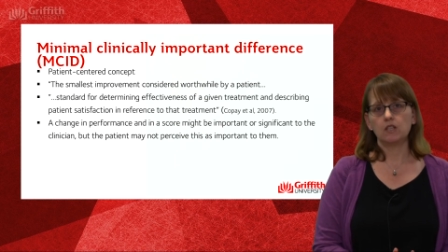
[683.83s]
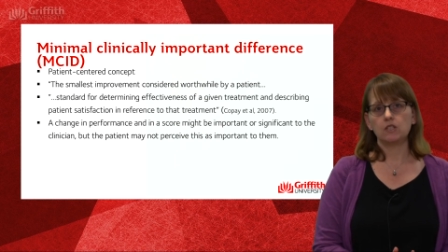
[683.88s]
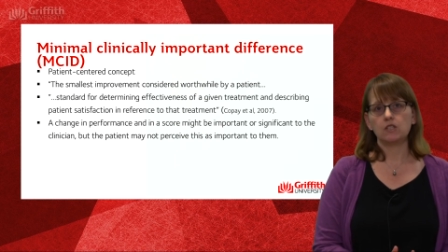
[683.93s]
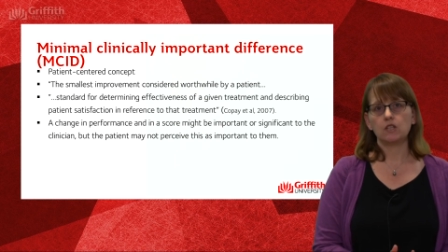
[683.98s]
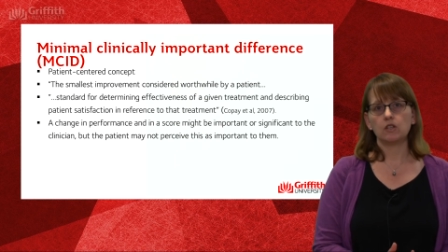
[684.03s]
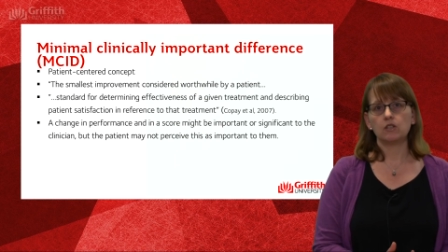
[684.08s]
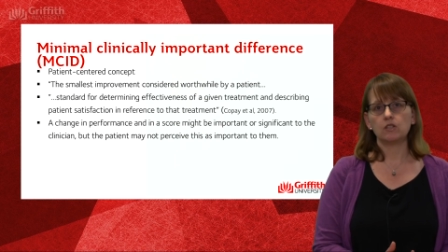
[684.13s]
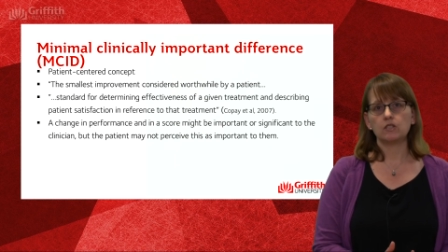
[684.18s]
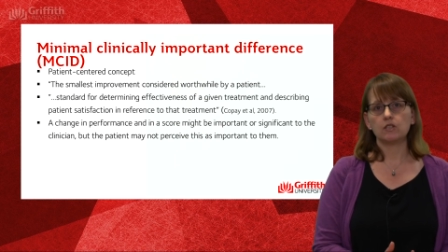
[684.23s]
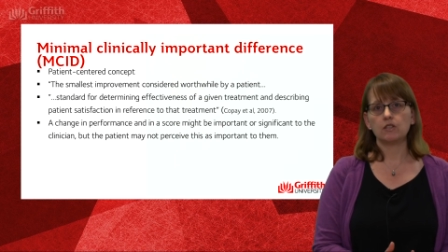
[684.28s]
So
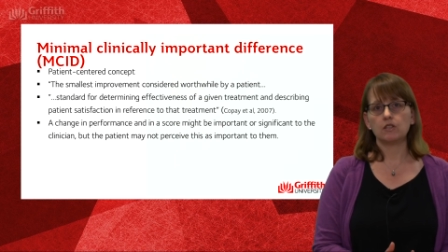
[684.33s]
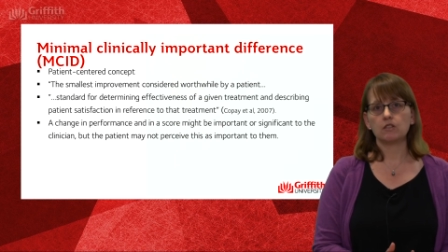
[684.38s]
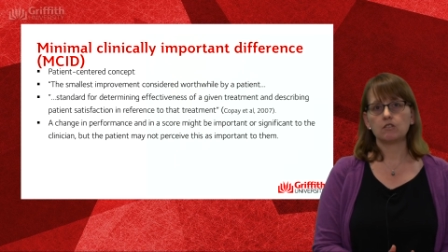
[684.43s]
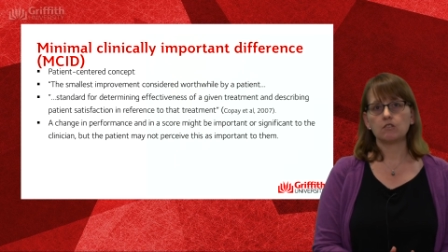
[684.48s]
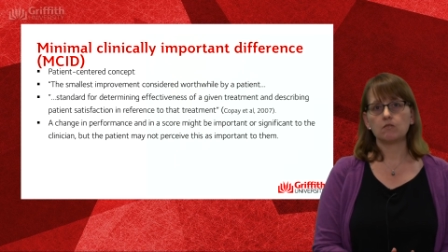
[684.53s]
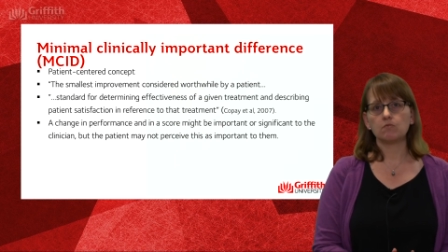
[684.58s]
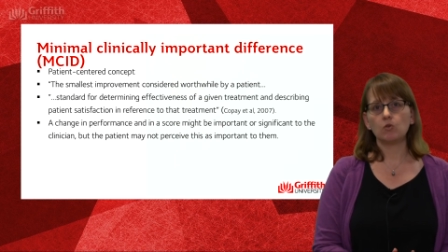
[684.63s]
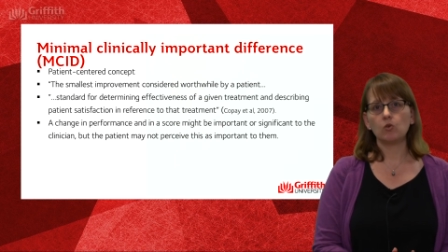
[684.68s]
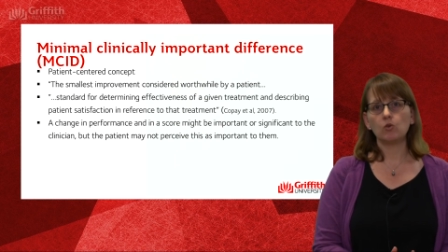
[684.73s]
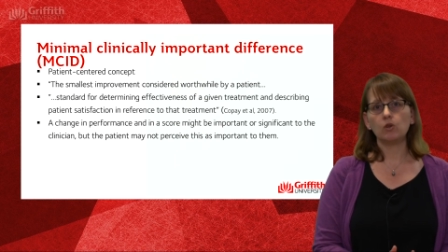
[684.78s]
it's the
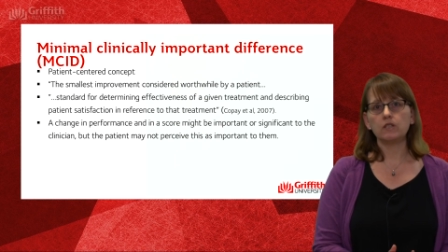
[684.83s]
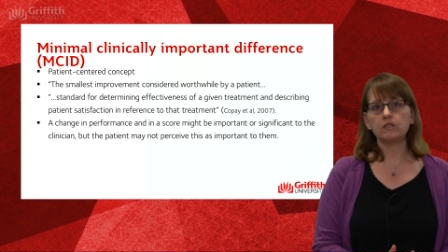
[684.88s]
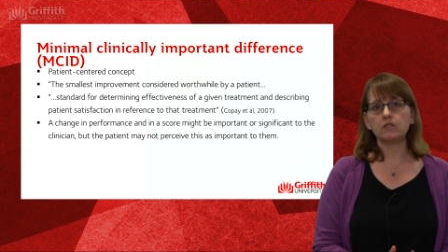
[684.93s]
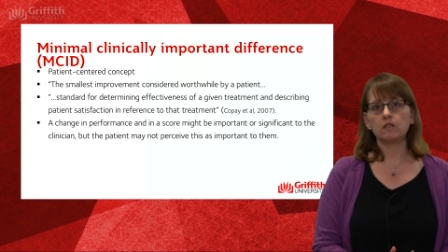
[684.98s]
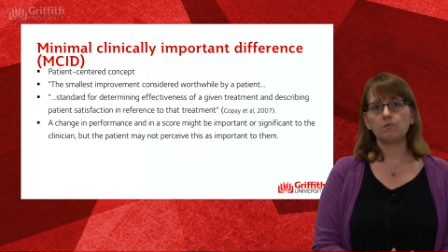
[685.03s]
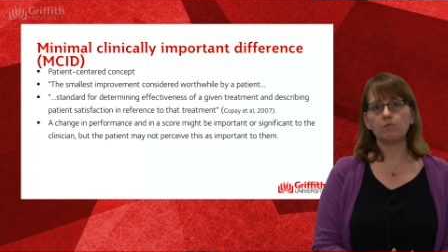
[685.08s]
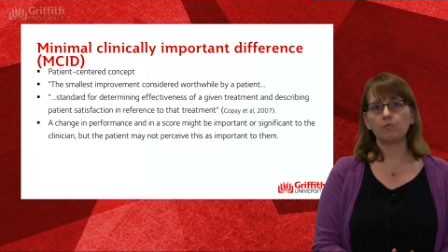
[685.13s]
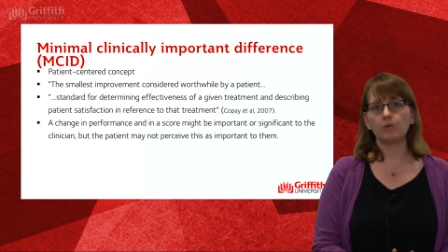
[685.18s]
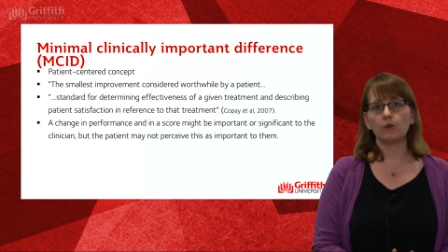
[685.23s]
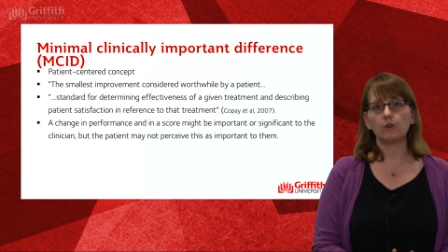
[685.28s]
smallest
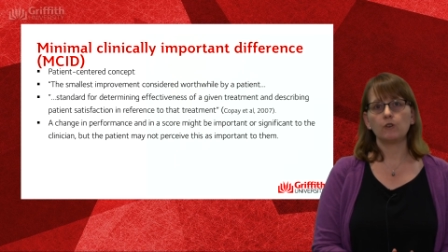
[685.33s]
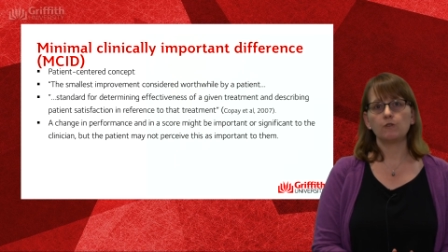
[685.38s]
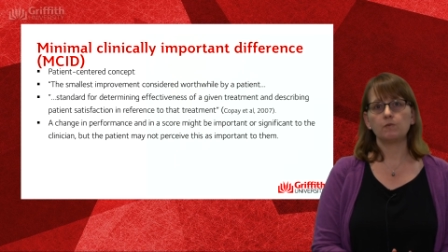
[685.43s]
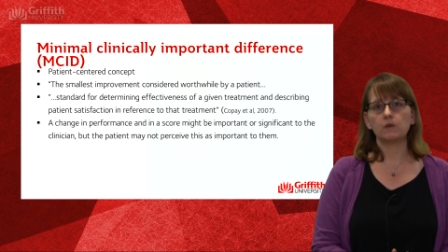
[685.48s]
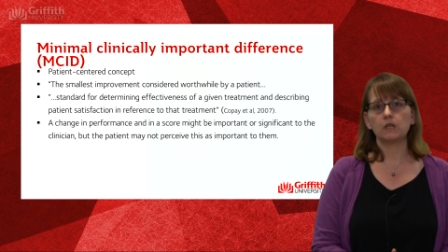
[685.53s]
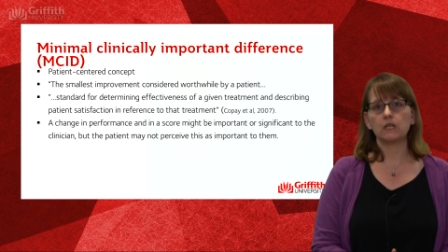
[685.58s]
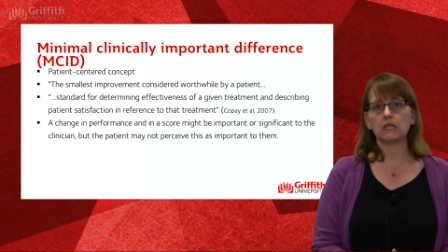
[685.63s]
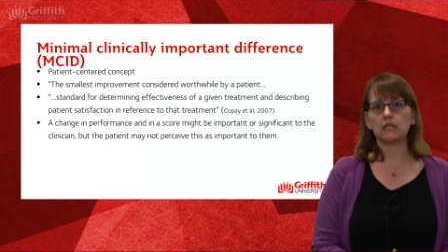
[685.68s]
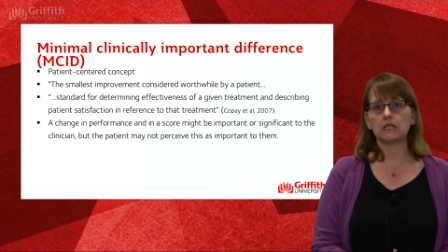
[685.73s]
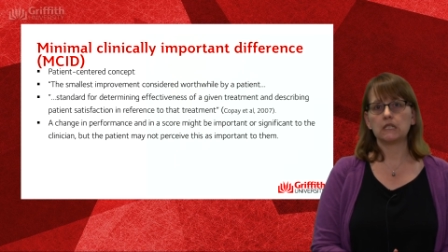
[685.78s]

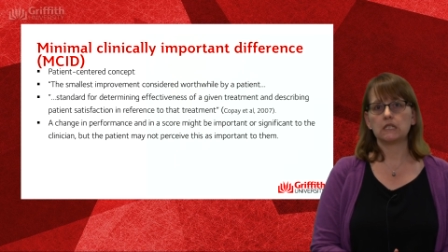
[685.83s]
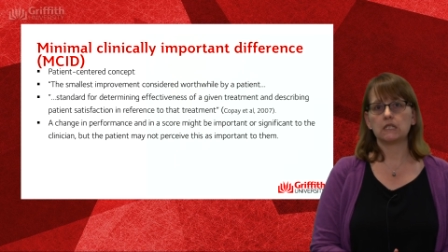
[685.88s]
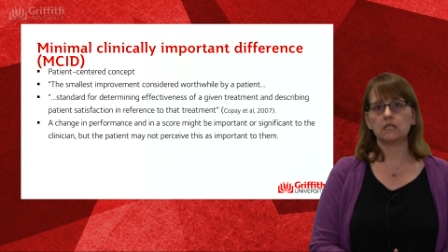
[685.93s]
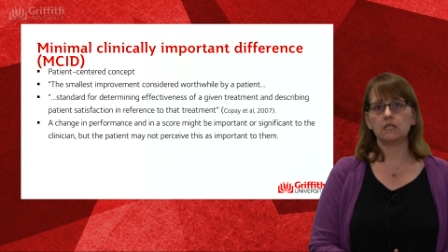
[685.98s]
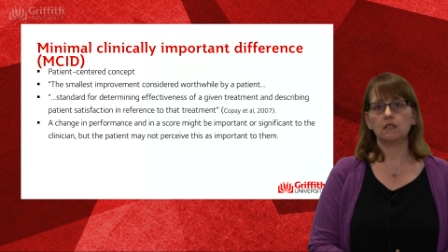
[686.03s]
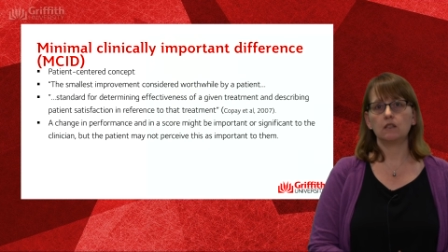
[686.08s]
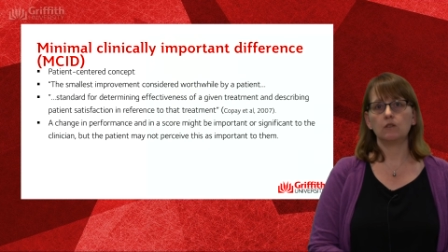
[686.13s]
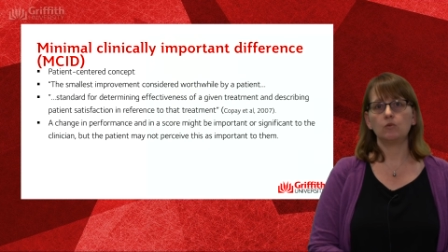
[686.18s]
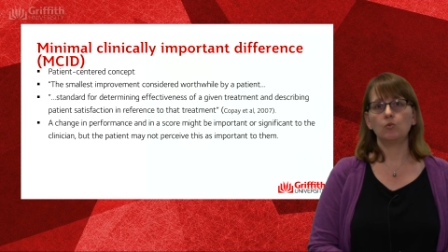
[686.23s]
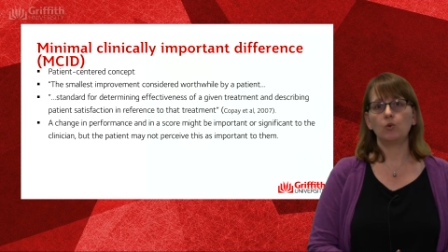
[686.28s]
improvement
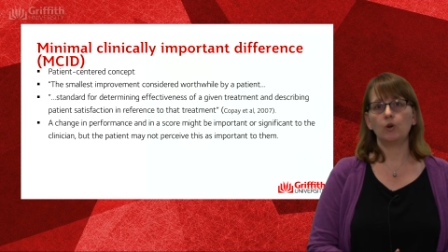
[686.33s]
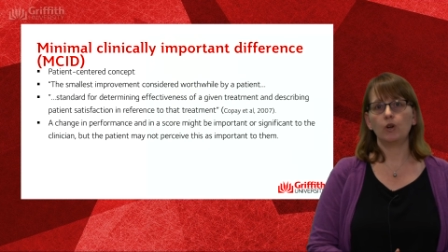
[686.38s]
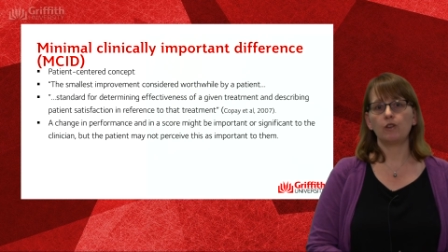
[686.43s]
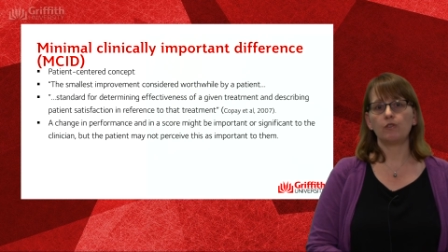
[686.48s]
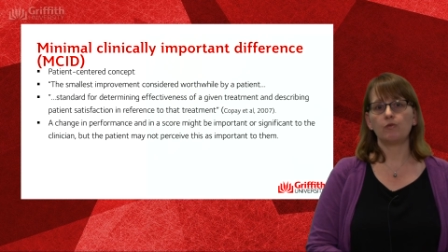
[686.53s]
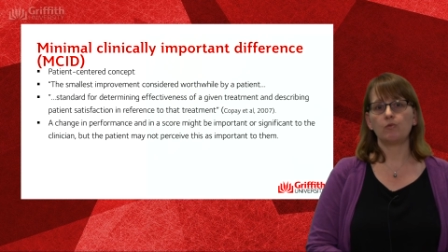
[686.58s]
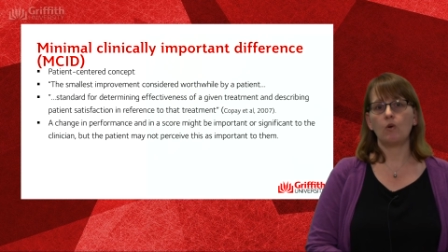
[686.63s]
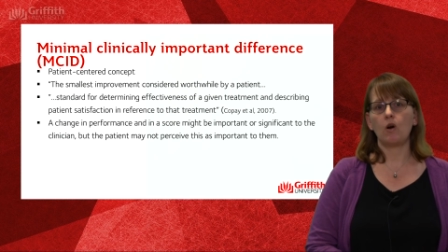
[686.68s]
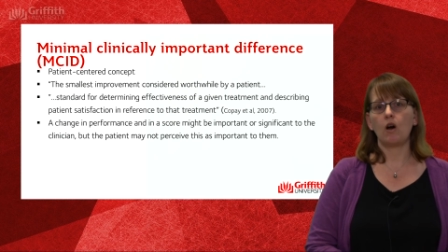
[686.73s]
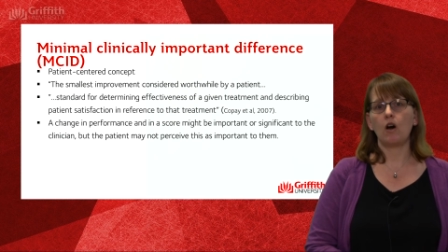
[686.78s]
considered
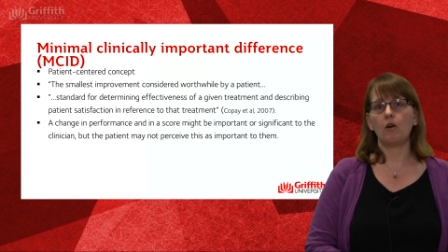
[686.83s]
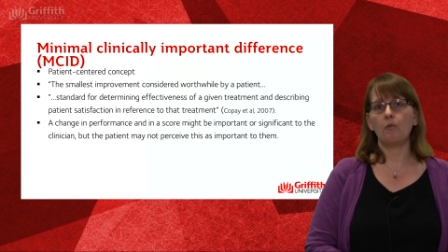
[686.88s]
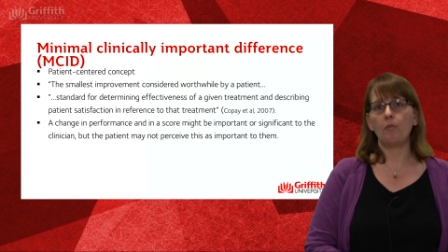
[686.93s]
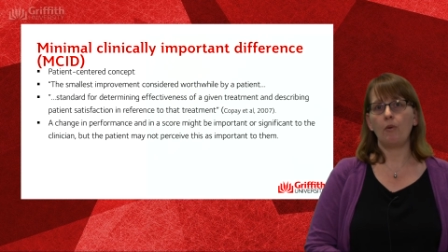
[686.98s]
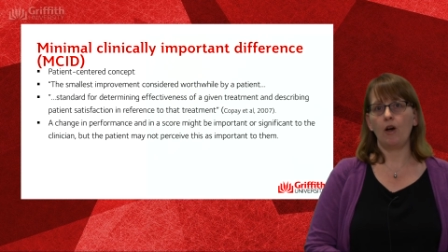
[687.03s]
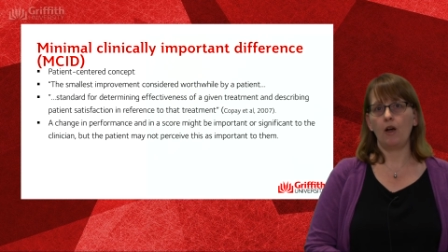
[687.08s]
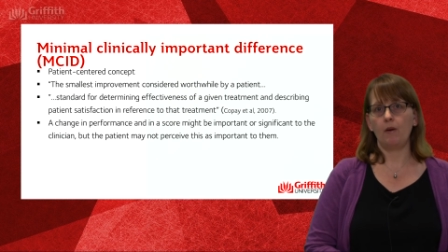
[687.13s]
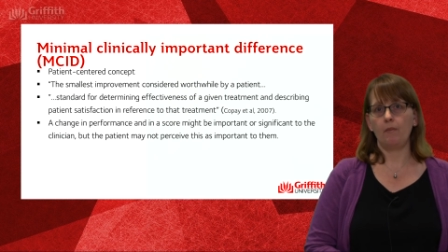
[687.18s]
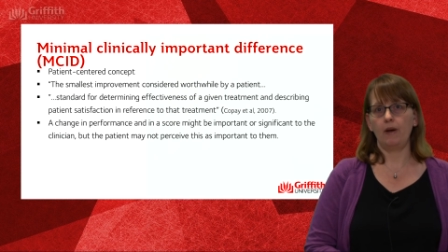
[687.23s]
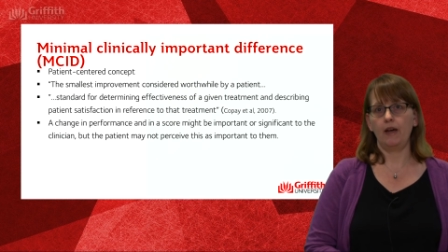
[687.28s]
worthwhile
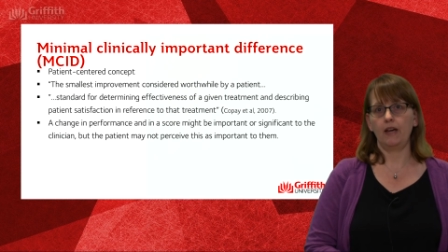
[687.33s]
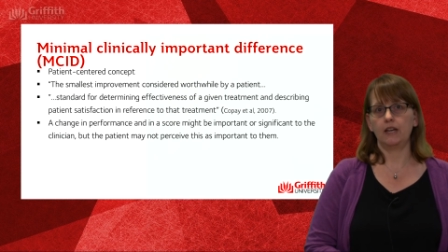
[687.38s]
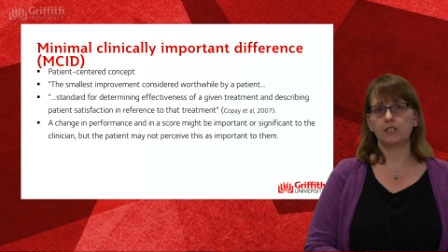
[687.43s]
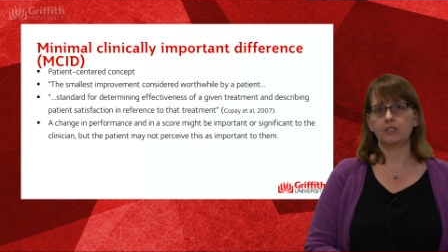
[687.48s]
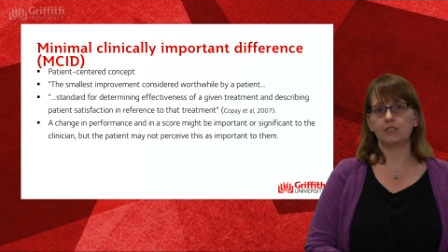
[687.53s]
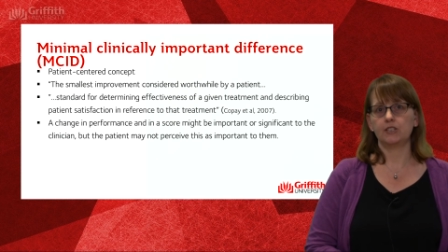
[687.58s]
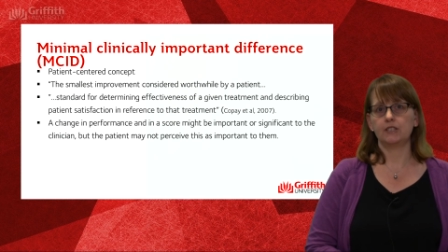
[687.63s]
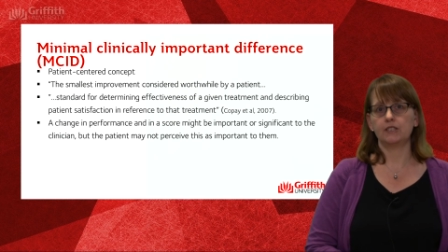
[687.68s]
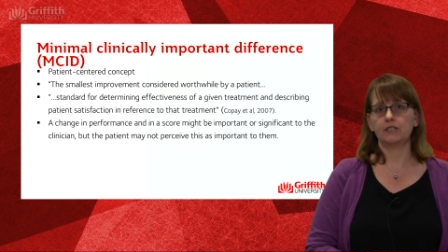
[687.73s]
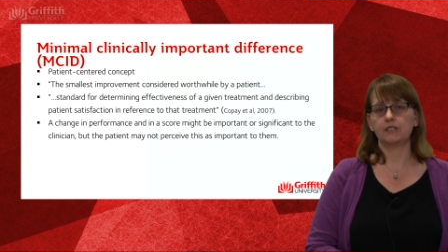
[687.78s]
by a
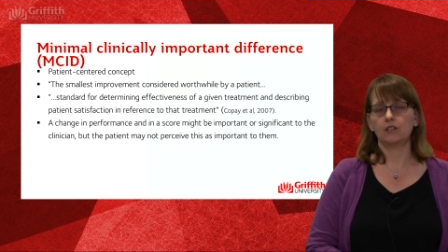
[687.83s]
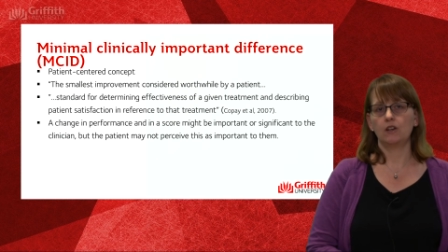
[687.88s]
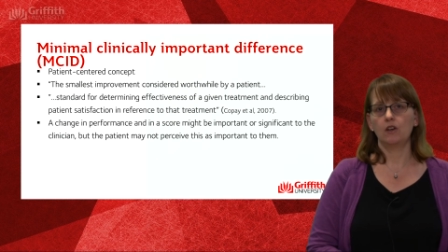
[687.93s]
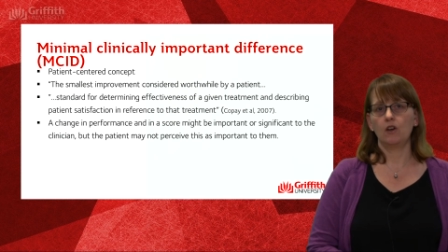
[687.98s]
patient,